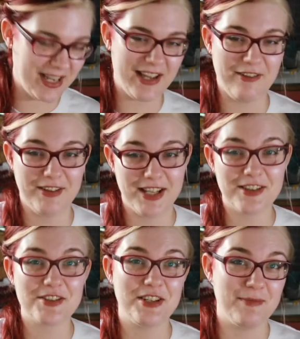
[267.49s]
I feel like
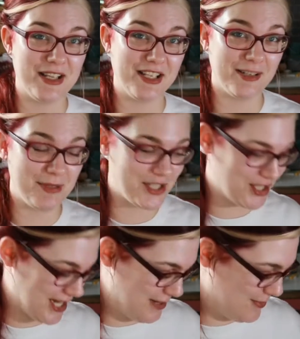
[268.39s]
there's gonna be a little bit of shame.